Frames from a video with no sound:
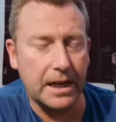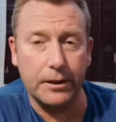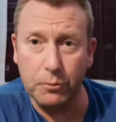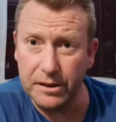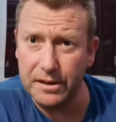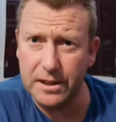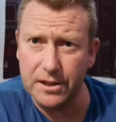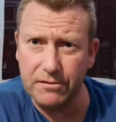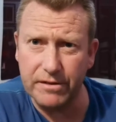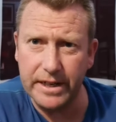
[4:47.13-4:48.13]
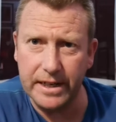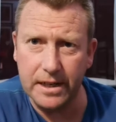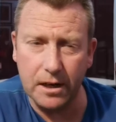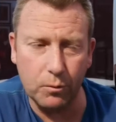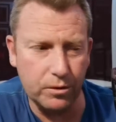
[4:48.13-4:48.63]
And I wouldn't disagree
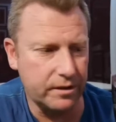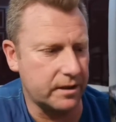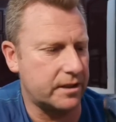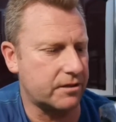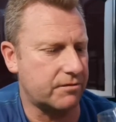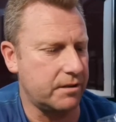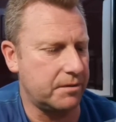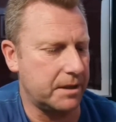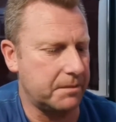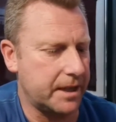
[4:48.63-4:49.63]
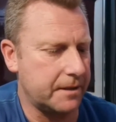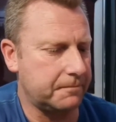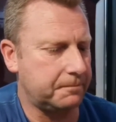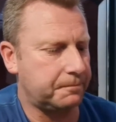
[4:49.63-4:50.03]
with him there.